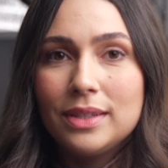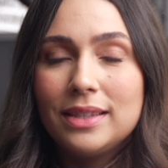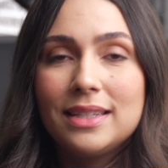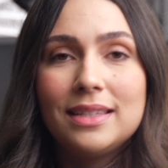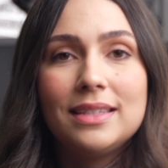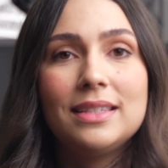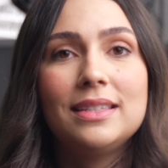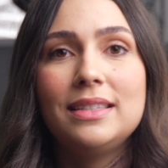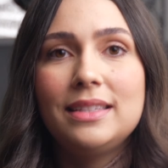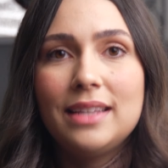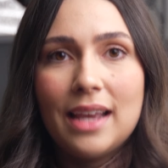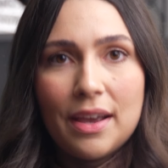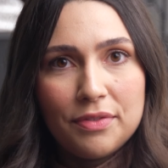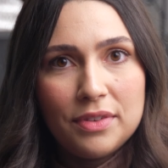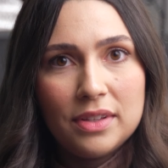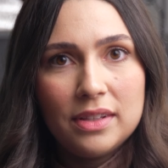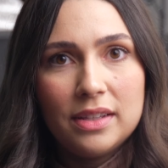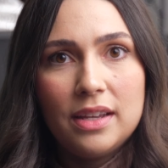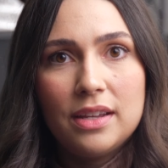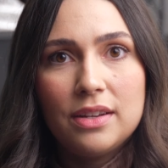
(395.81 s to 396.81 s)
this is
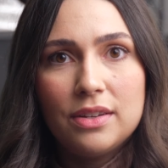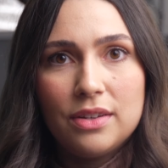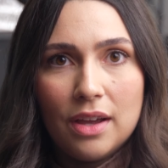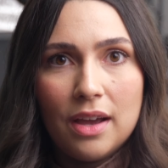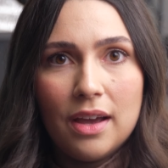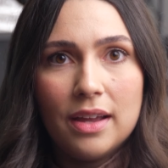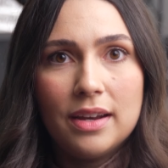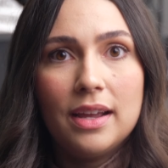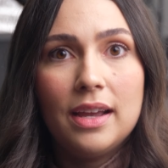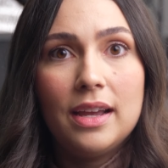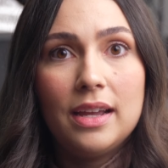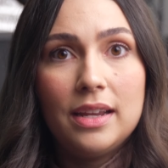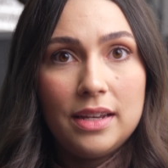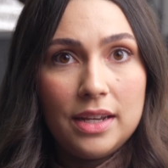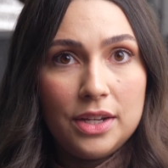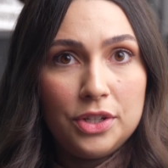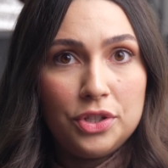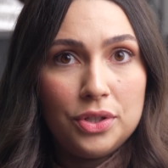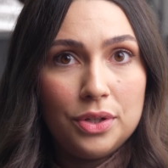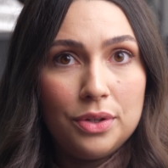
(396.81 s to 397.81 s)
definitely not
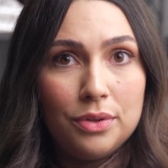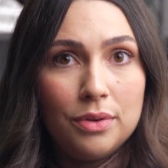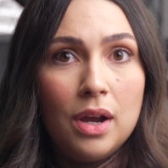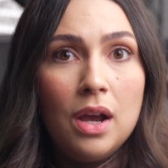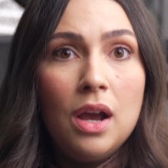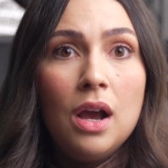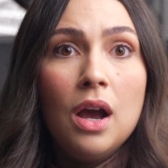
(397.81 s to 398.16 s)
an issue.